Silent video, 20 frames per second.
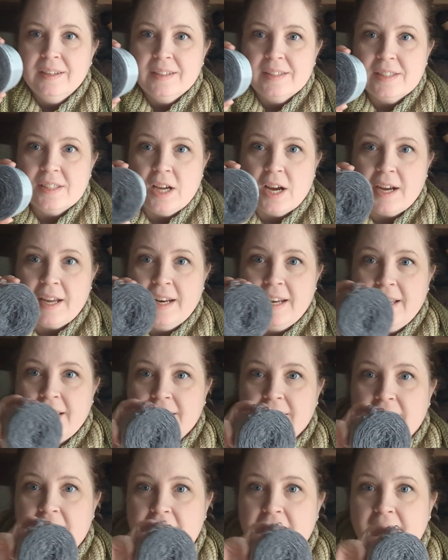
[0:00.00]
stockinette
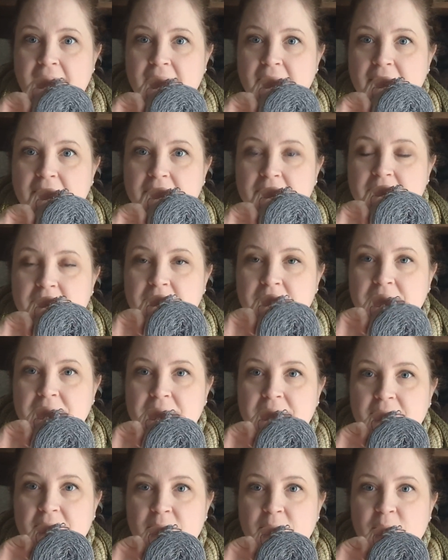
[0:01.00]
lead,
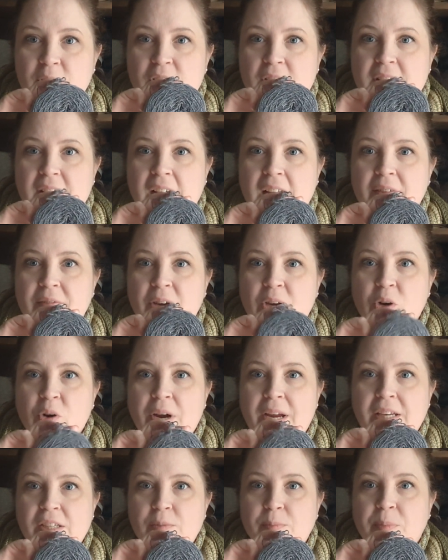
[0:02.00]
which is kind of a
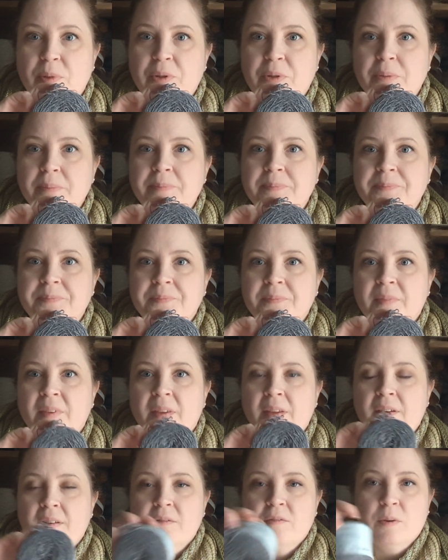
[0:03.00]
grayish blue
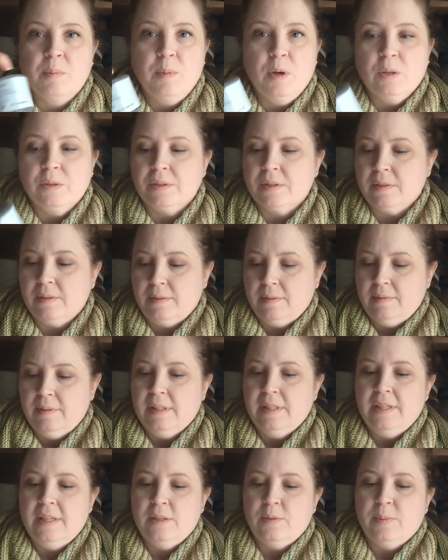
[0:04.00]
from Holst.
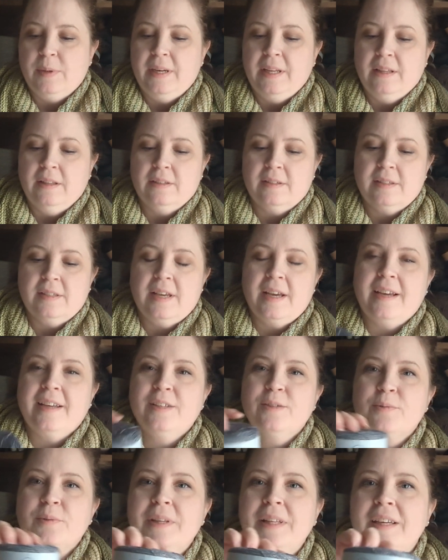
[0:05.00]
This is what it looks like.
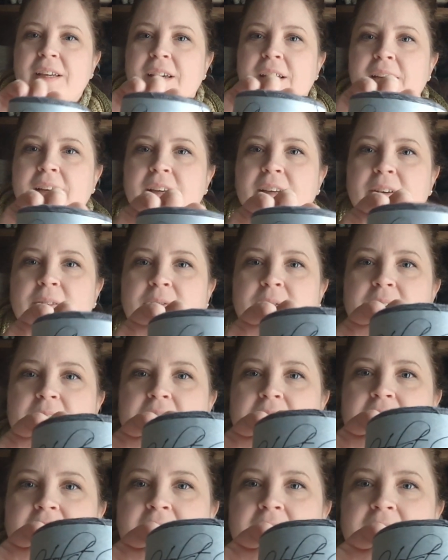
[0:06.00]
It's really kind of cute.
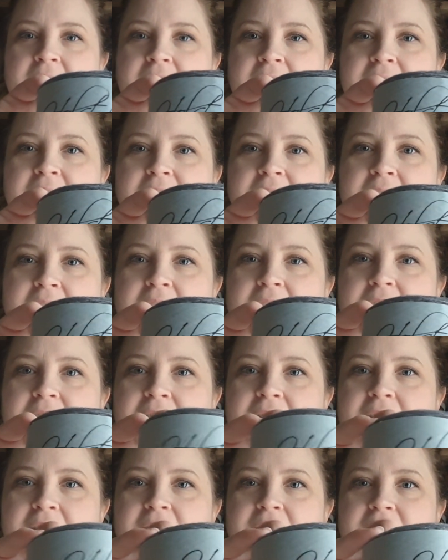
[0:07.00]
Isn't that
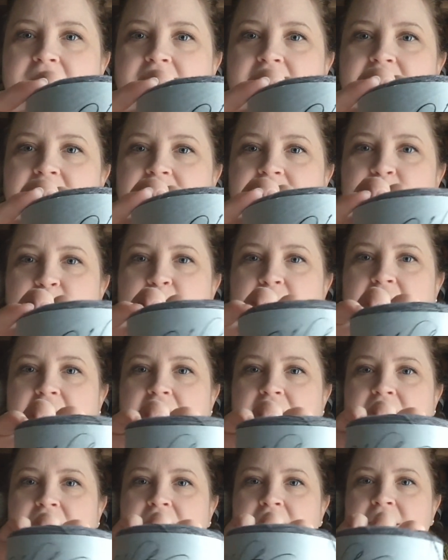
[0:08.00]
cute? Oh, it's pretty.
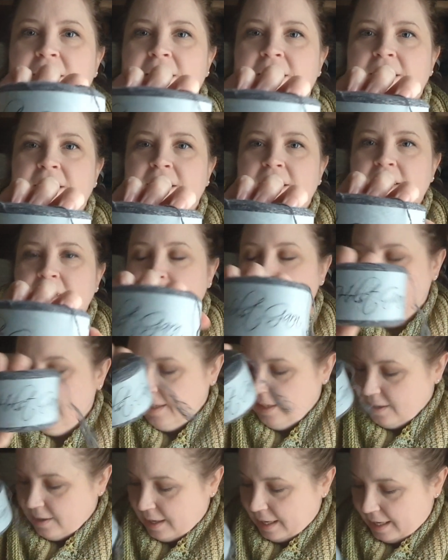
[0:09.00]

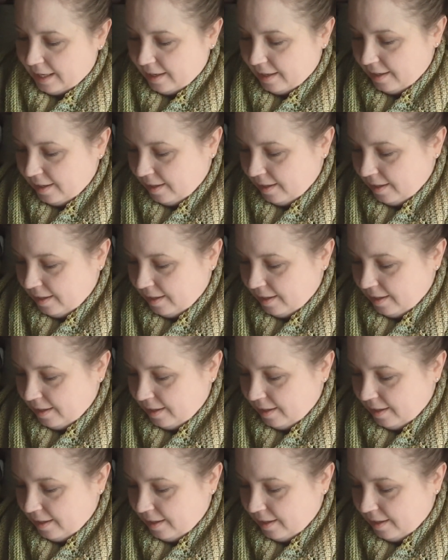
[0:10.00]
Okay.